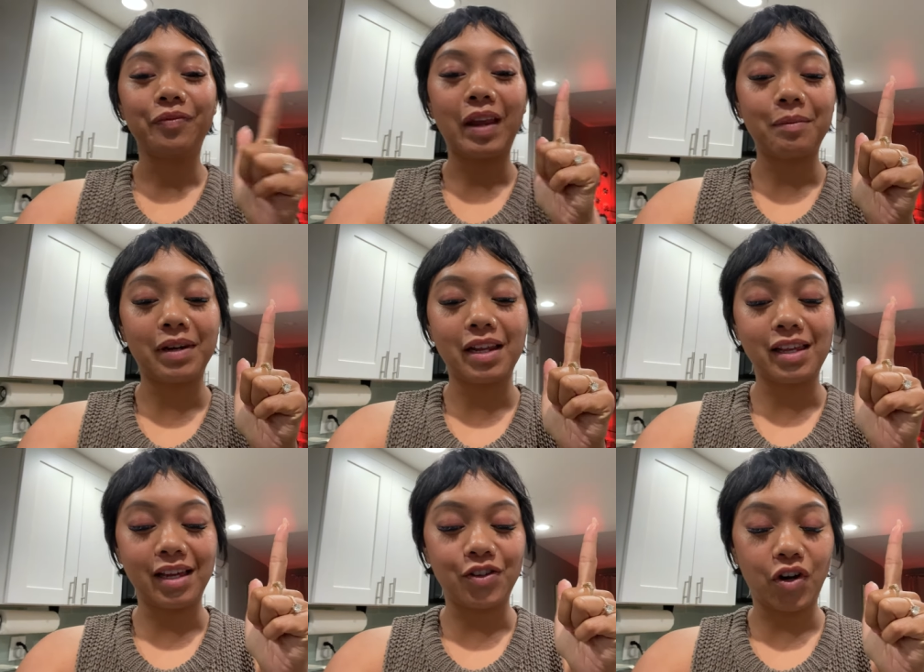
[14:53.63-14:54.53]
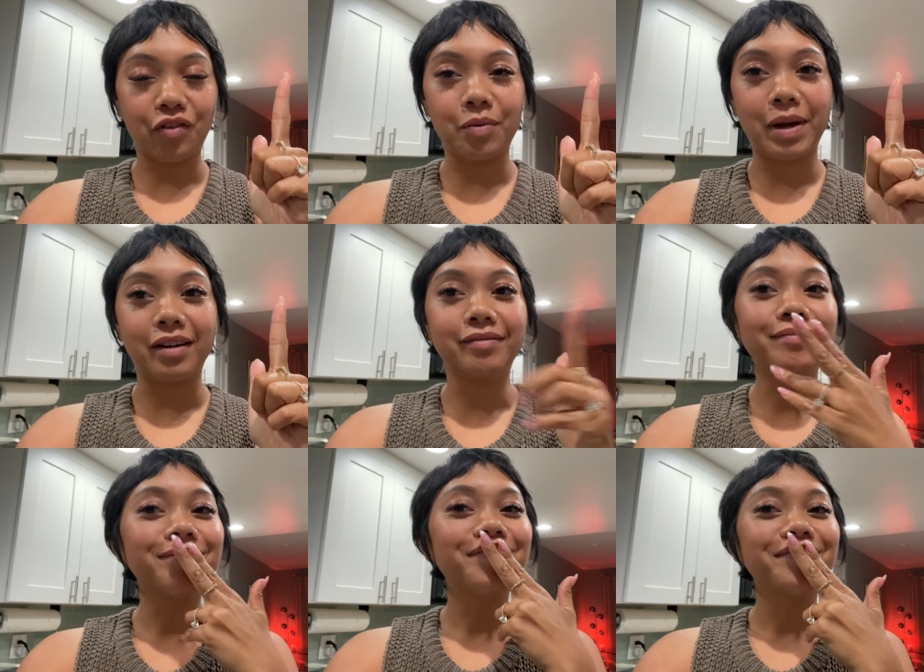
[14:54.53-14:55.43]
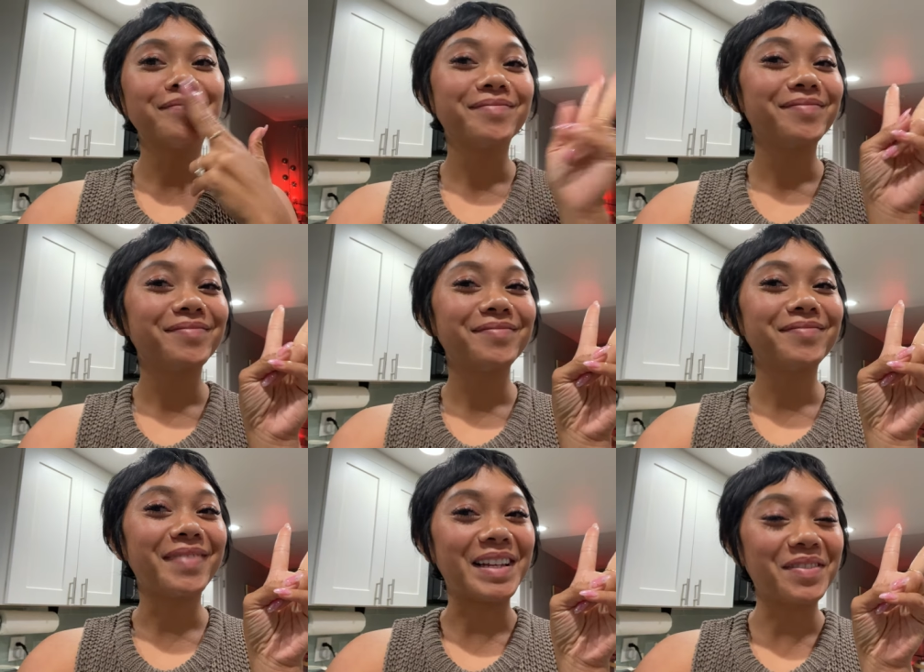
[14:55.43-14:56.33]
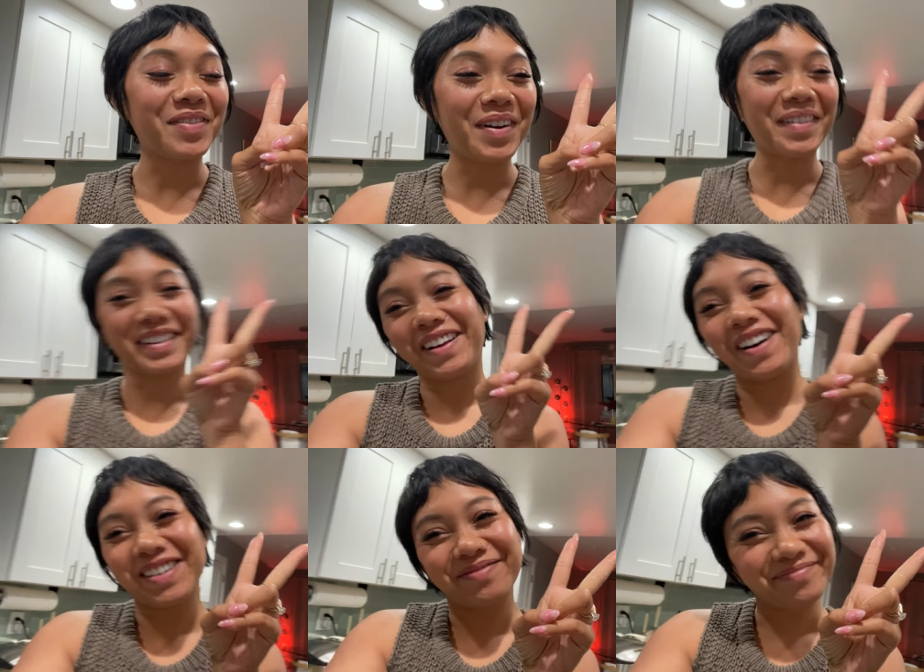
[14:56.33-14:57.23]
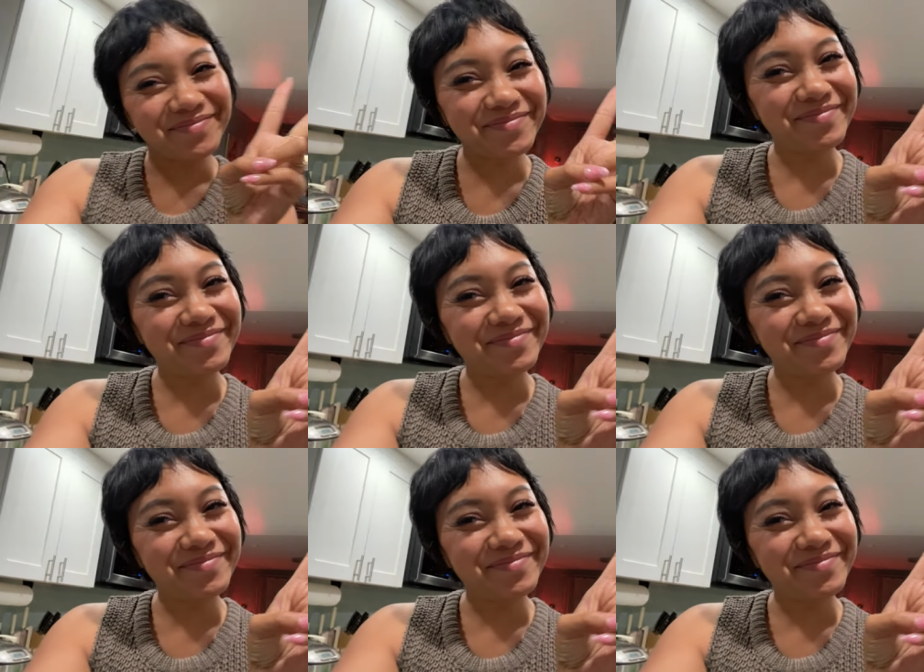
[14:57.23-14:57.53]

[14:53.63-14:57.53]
I'm gonna get the kids ready for bed. Thanks for following along.